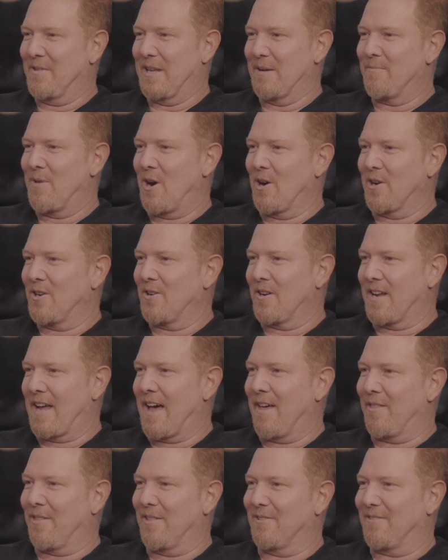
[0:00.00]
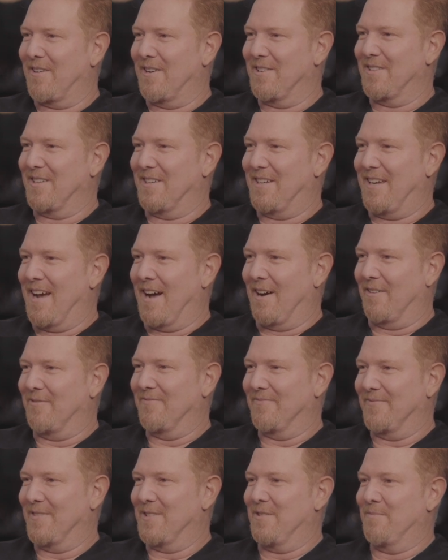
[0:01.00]
like, Mark, you're Catholic, right? He's like, yeah,
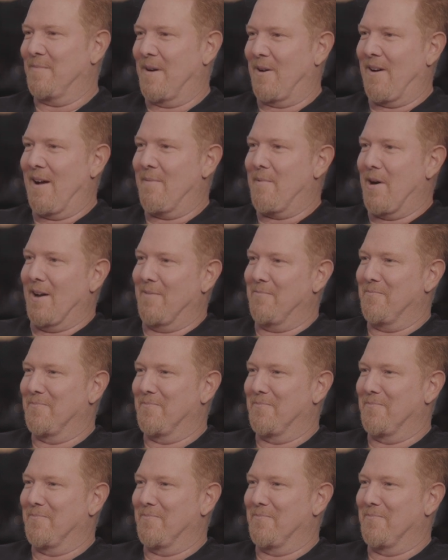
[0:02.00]
this is my rabbi.